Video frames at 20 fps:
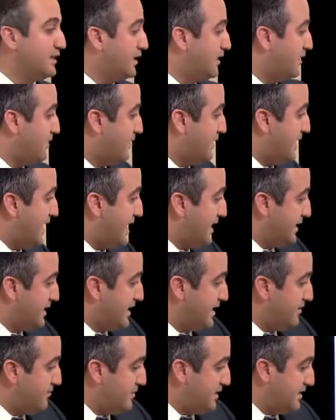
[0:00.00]
uh, and
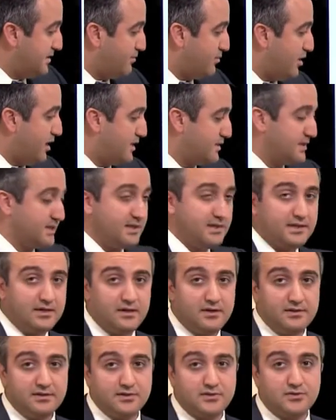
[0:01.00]
can be deposited
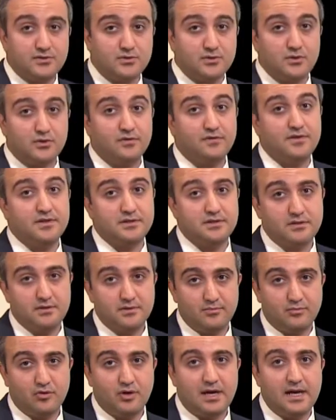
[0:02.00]
on the surface of the
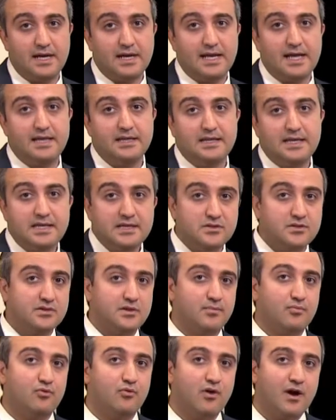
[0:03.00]
brain. And these are
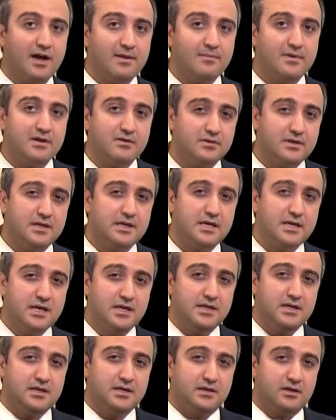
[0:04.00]
the primary
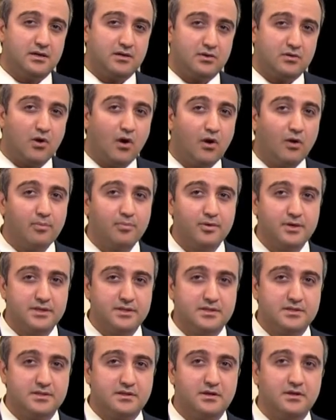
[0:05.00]

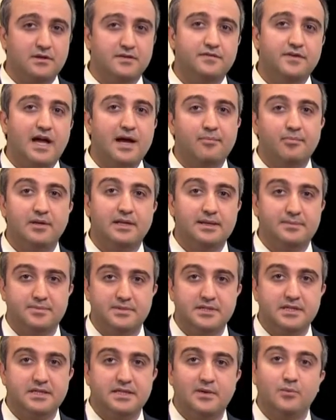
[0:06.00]
culprits of
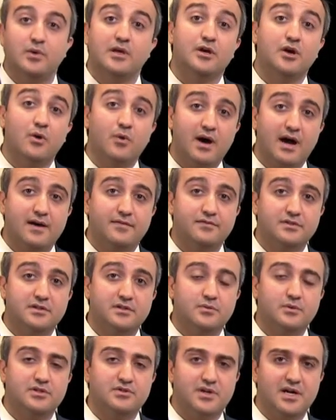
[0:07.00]
epilepsy that we go after.
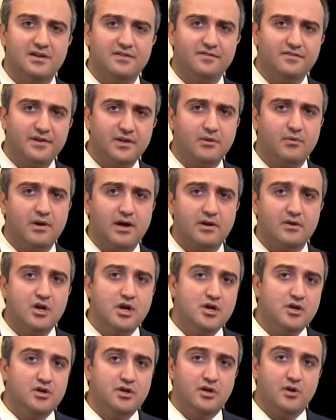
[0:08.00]
We try to figure out
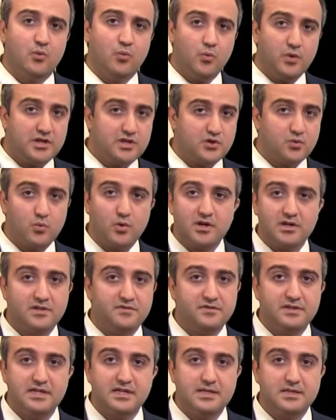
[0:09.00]
which one
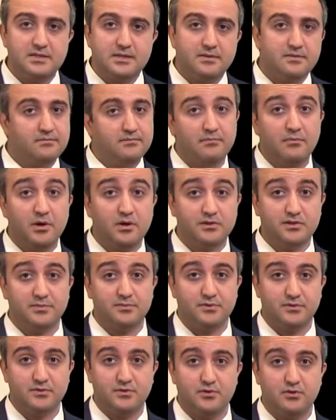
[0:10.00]
of these
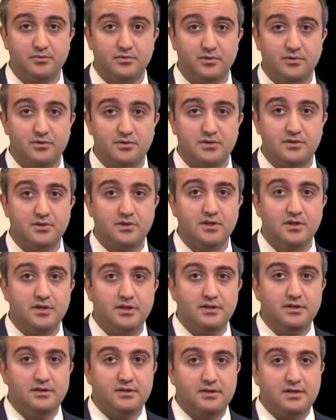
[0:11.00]
multiple tubers
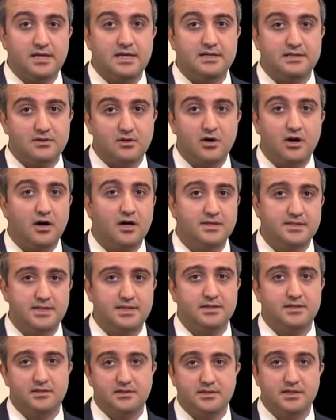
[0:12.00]
is
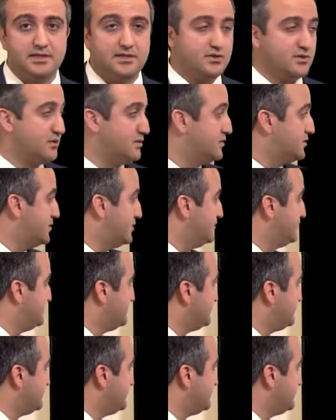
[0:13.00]
causing the seizures.